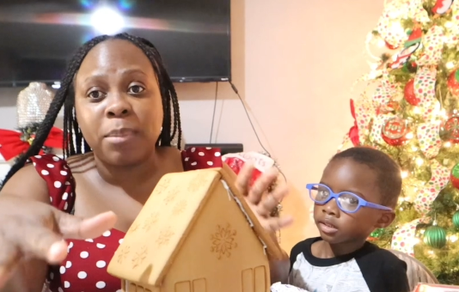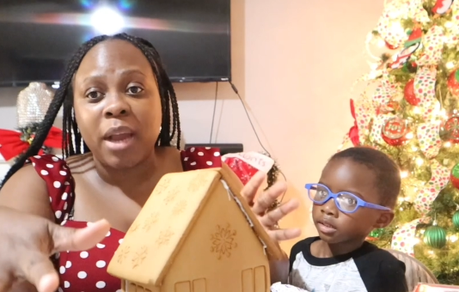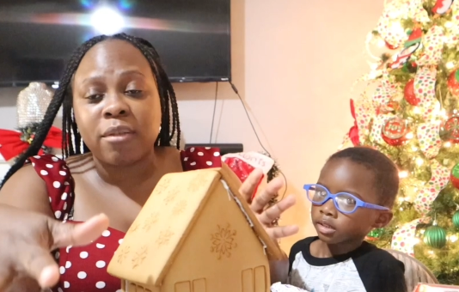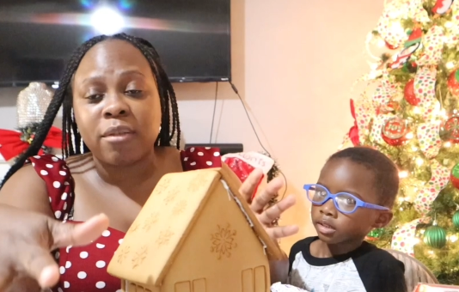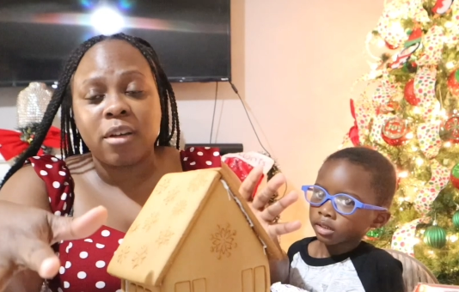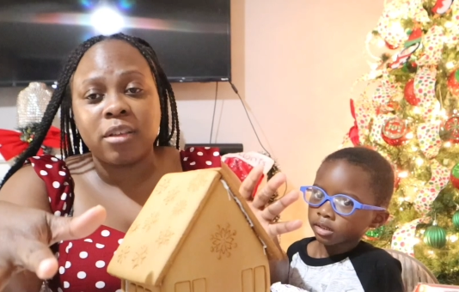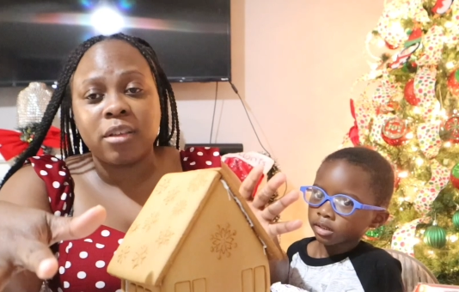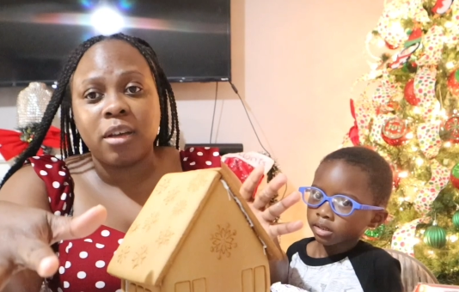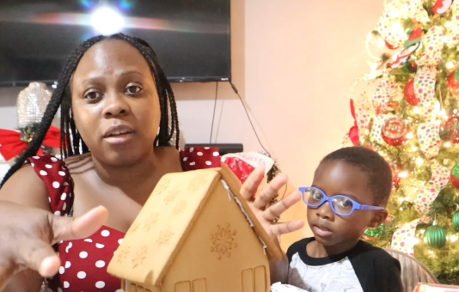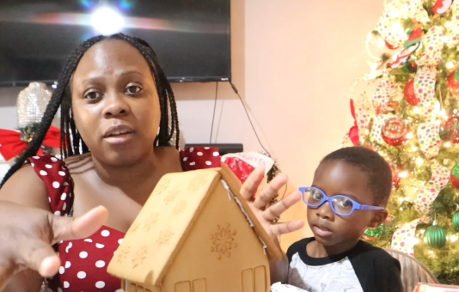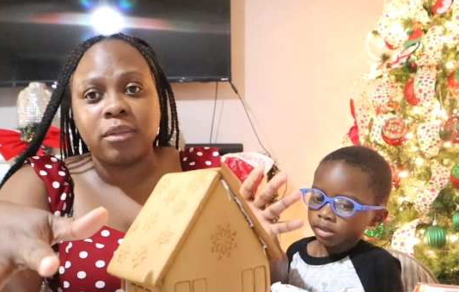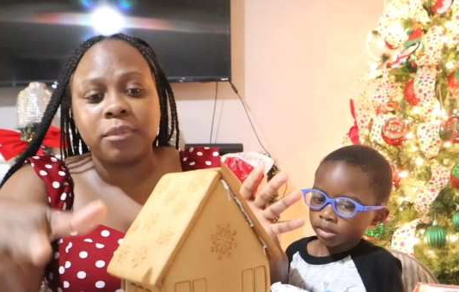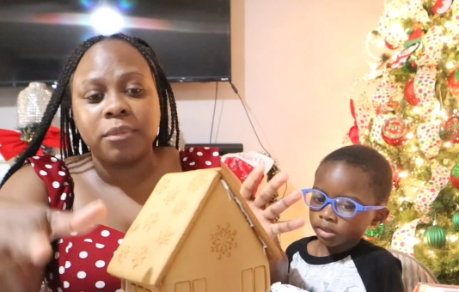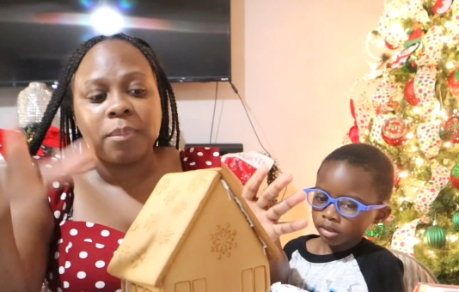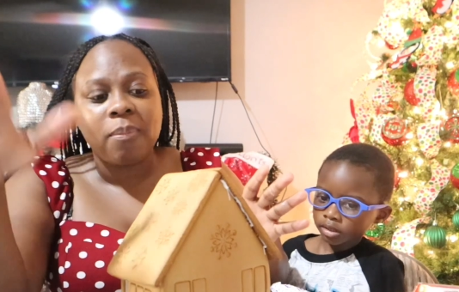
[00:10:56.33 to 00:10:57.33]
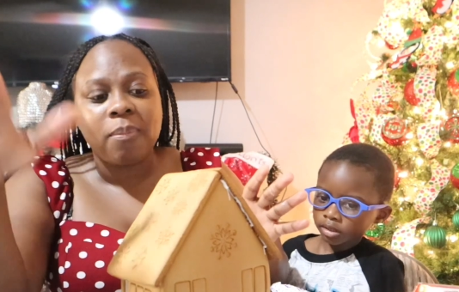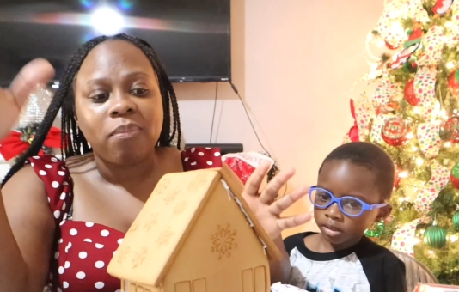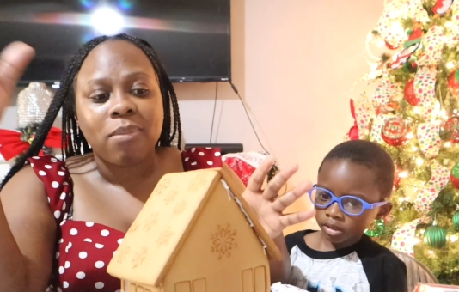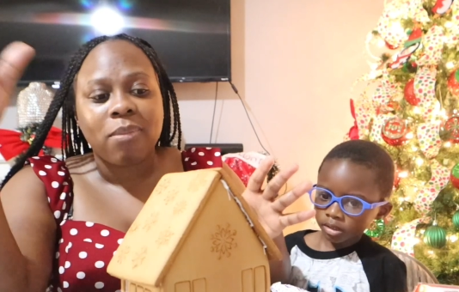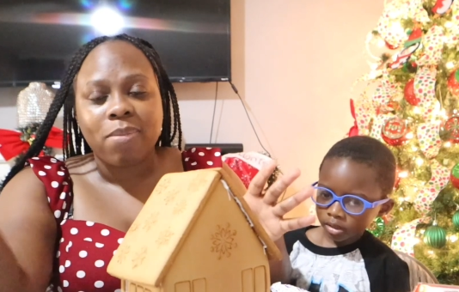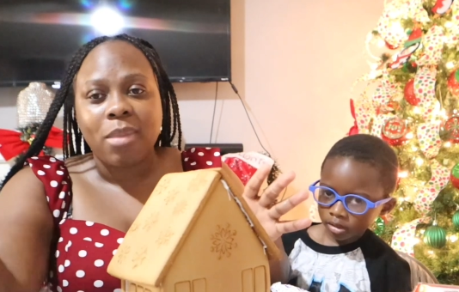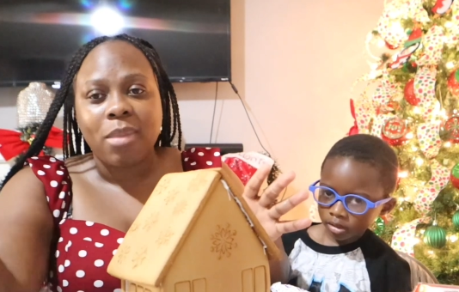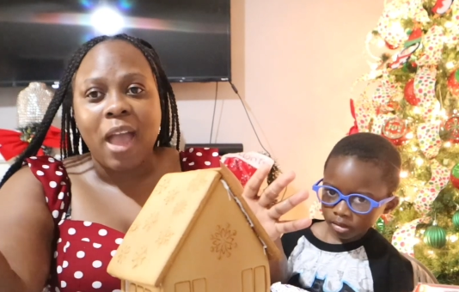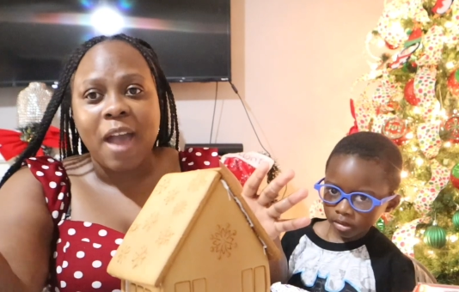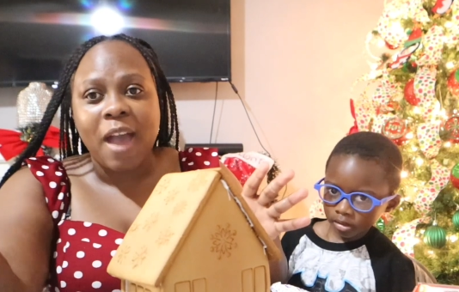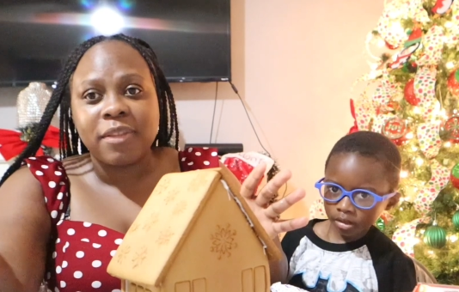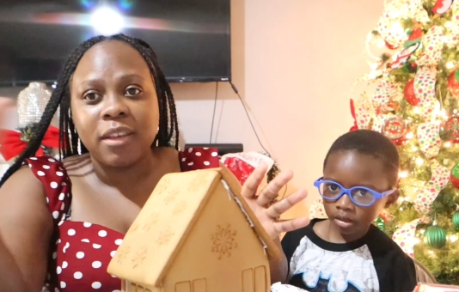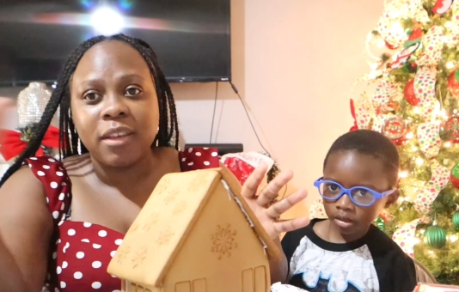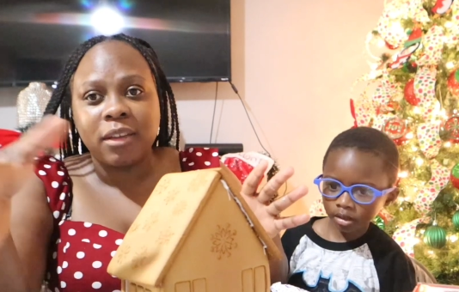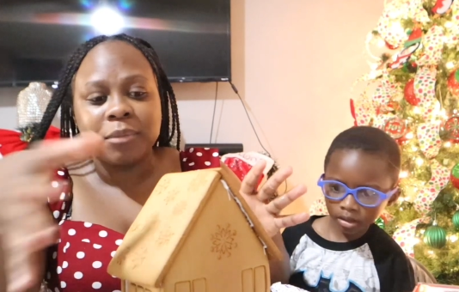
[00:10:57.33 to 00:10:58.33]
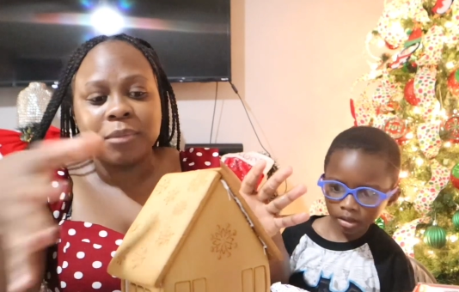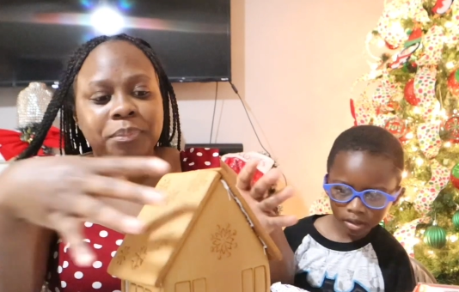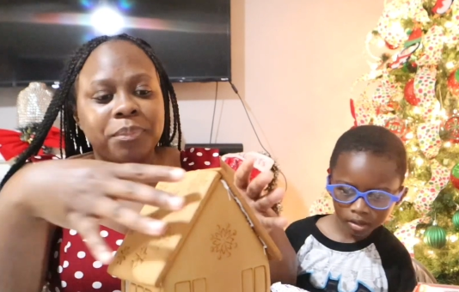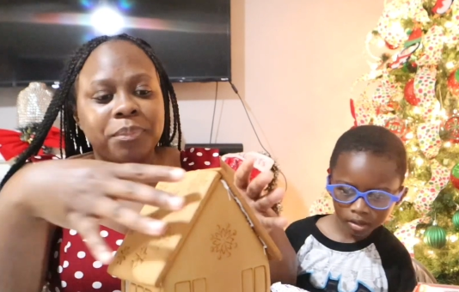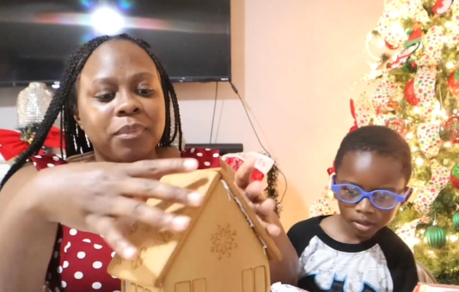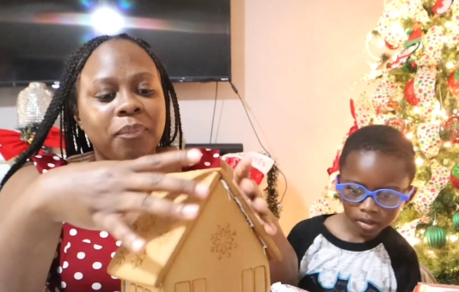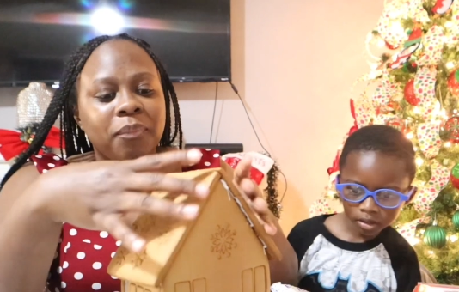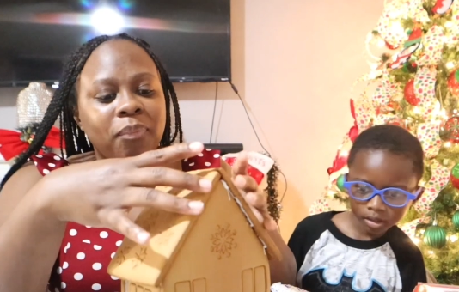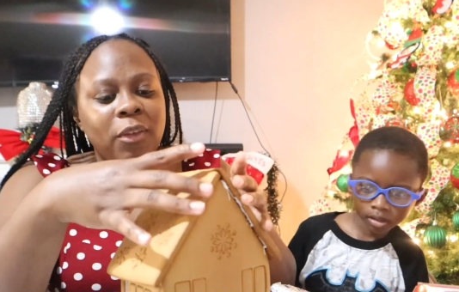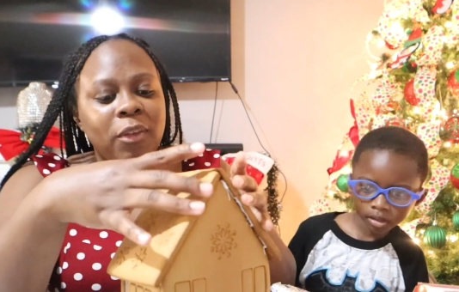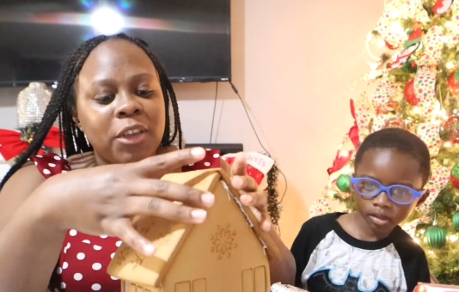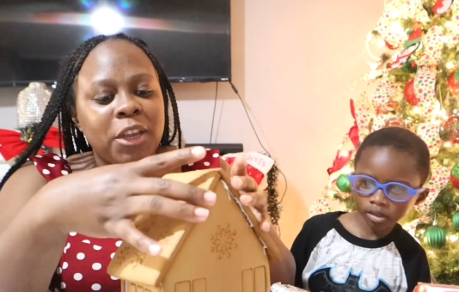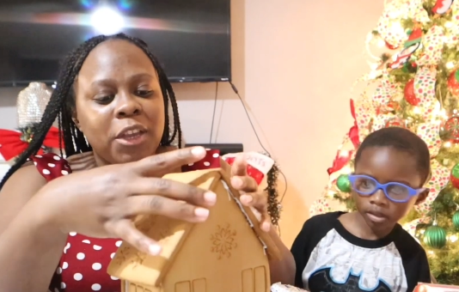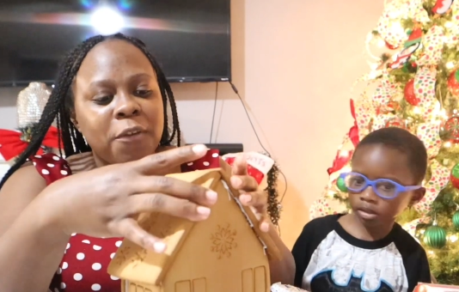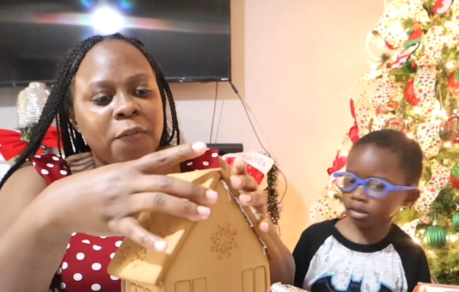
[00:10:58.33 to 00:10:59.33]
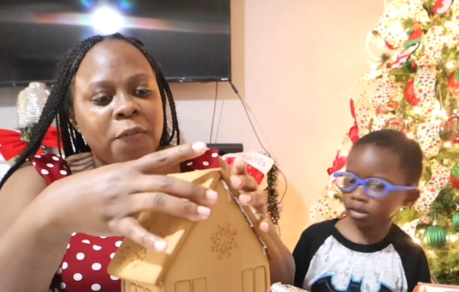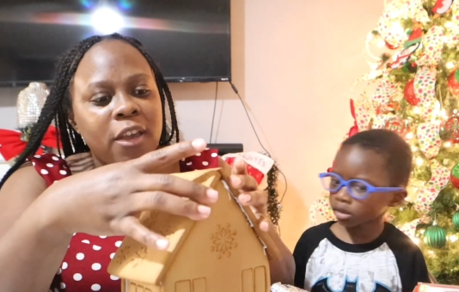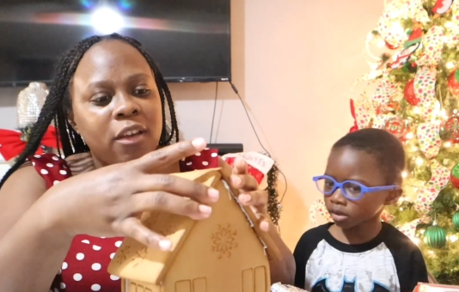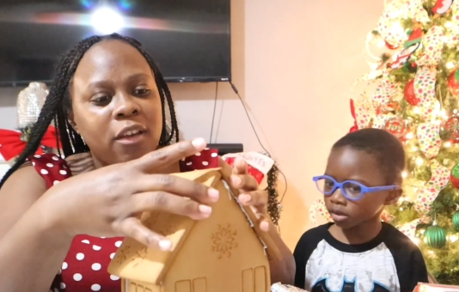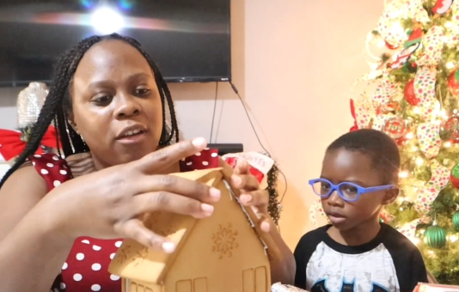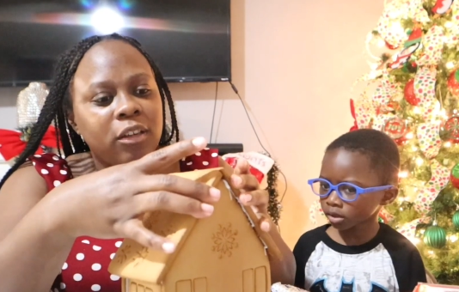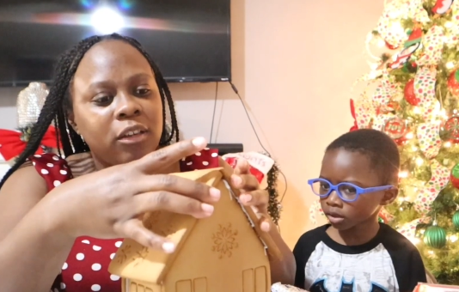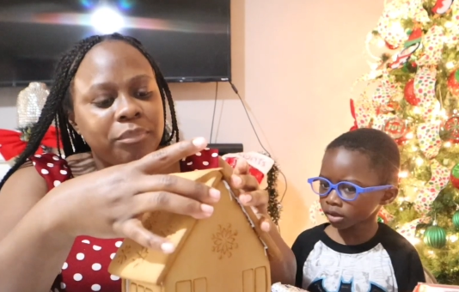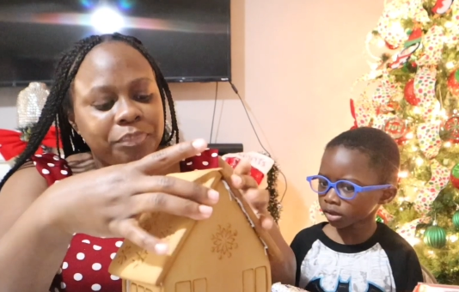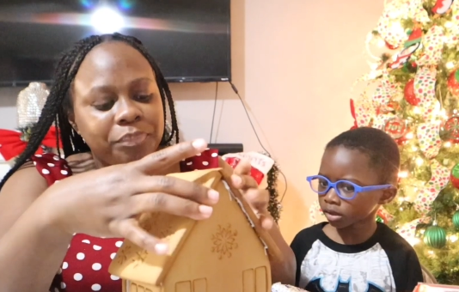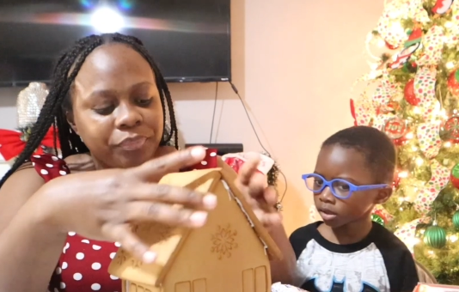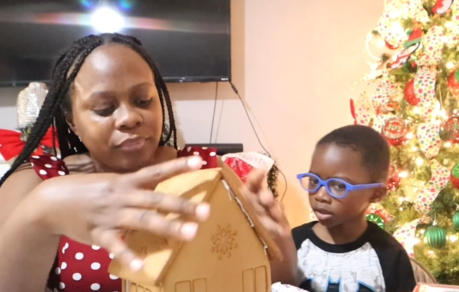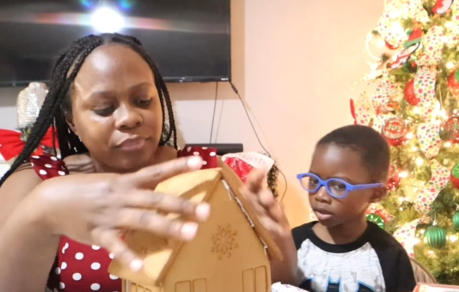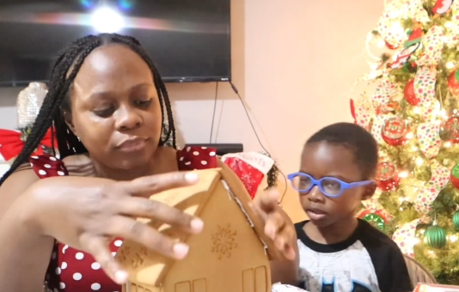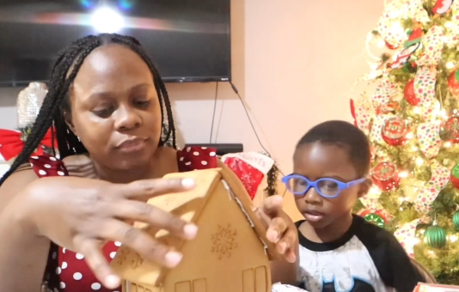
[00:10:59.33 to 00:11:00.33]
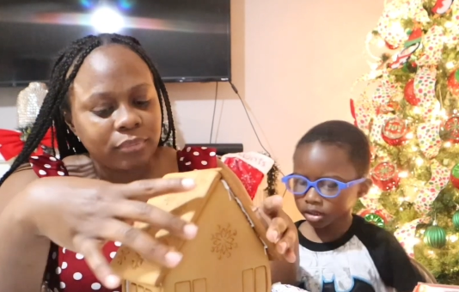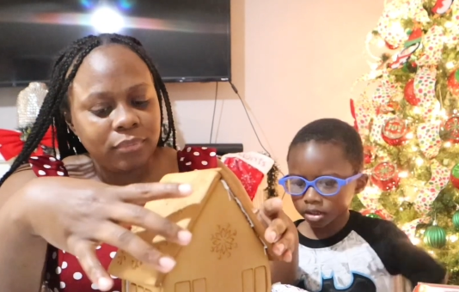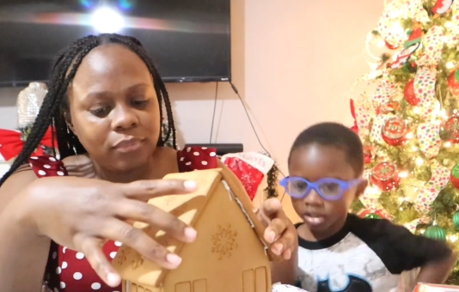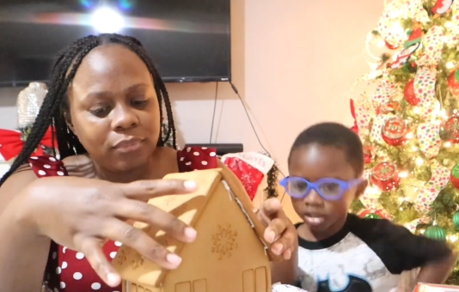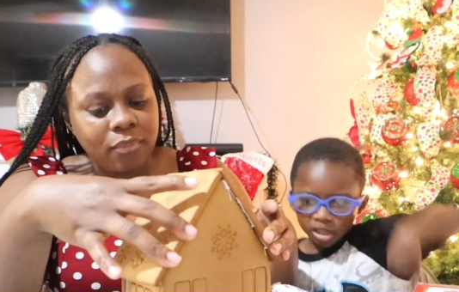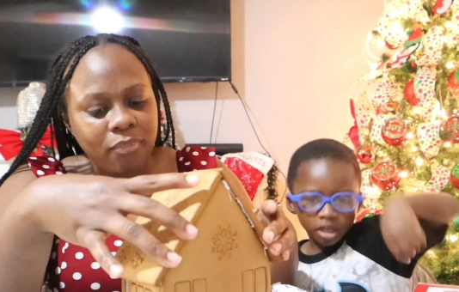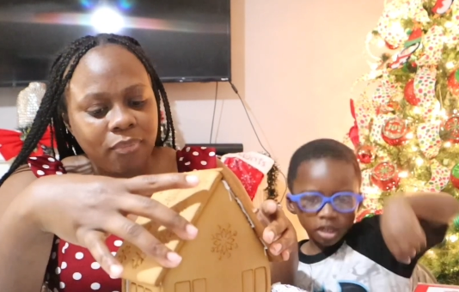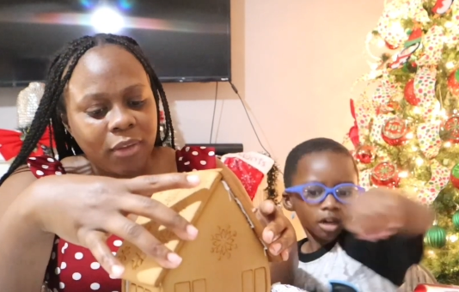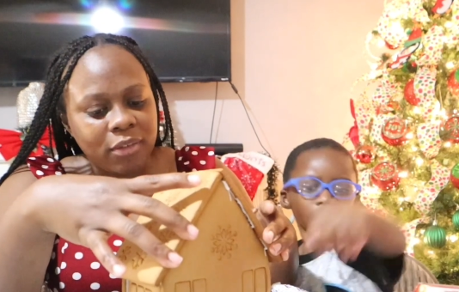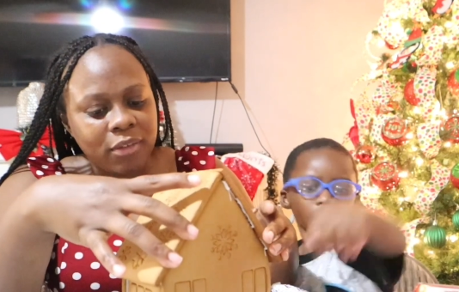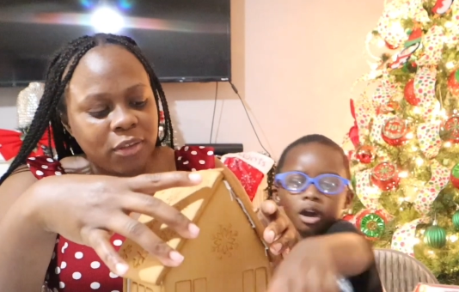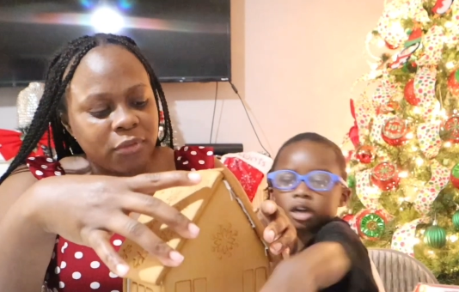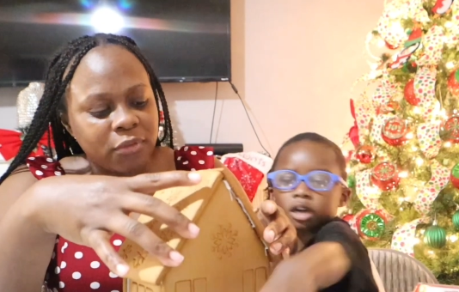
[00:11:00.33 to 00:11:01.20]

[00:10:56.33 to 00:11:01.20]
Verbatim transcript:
Speaker 1: background, y'all. I had the the air fryer on. So